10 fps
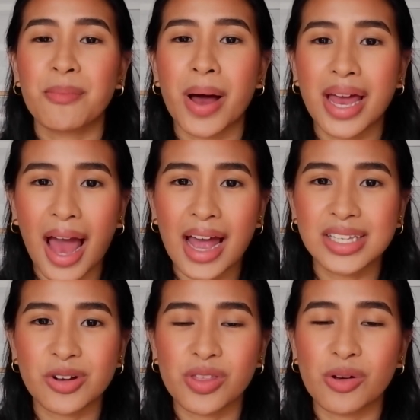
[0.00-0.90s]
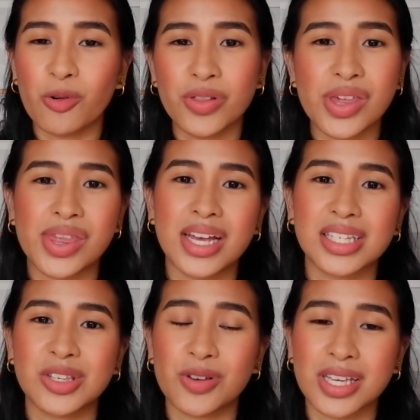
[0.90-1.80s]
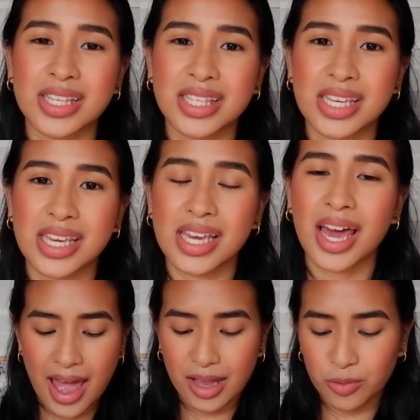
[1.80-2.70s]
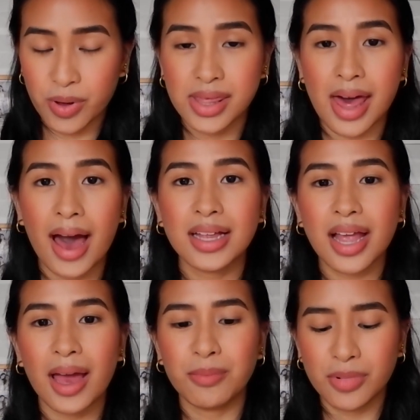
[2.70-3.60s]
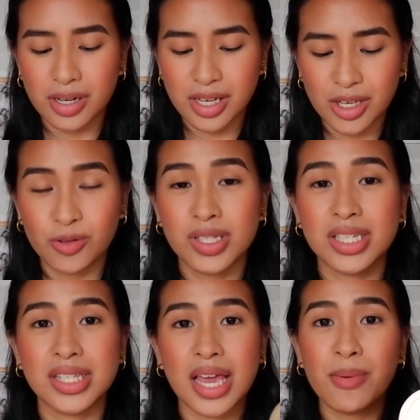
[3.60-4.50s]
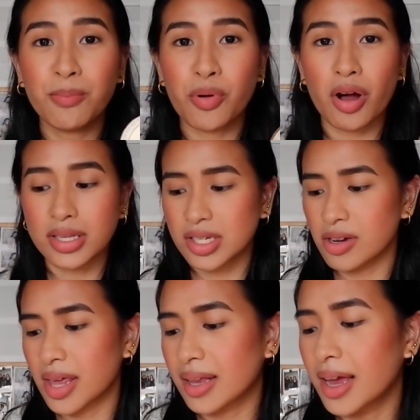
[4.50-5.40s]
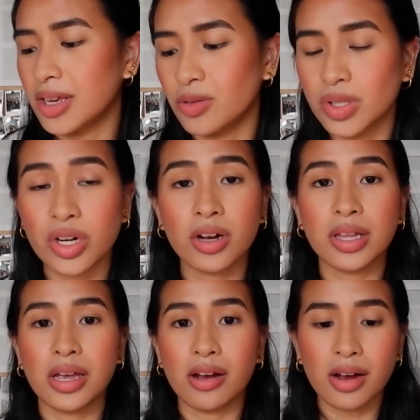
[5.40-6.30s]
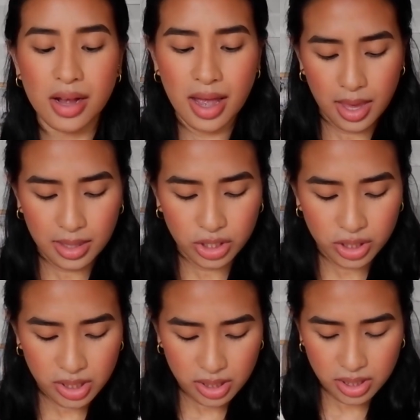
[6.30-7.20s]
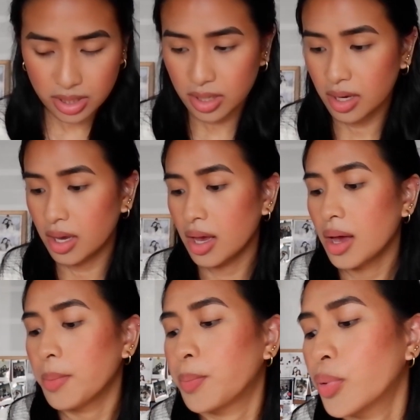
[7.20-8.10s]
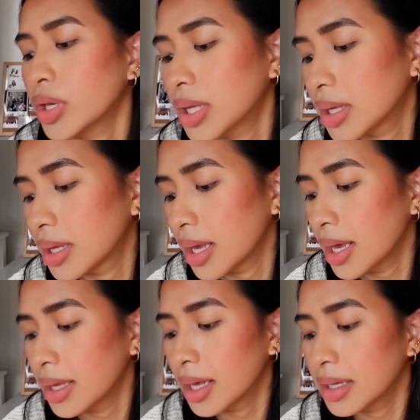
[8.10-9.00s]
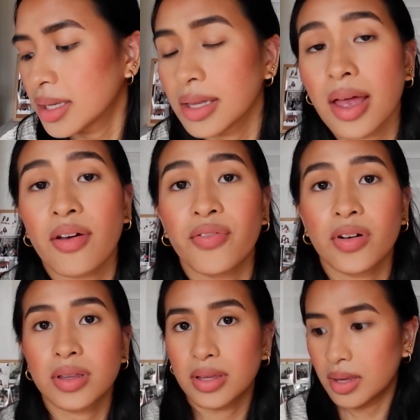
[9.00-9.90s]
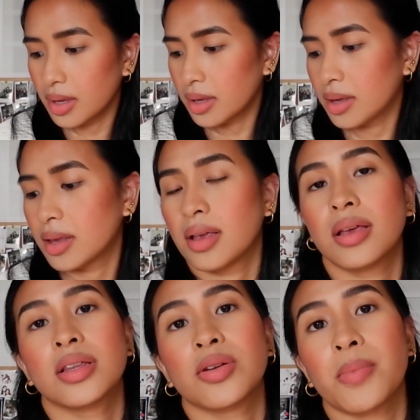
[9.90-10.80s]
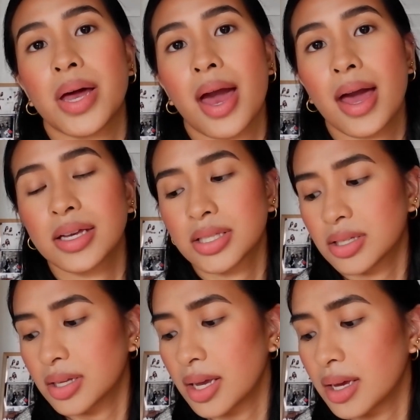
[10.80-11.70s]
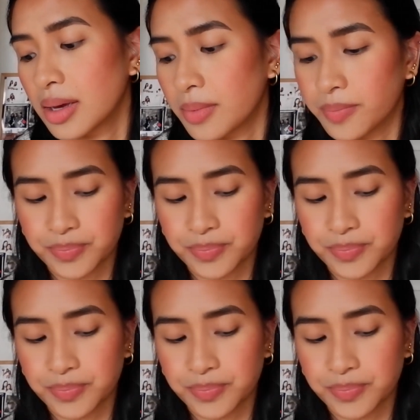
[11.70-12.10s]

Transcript: my eyes are the only things you can see. And with that, I'm gonna use the same bronzer that I used earlier and just put in a little effort into my eyes today.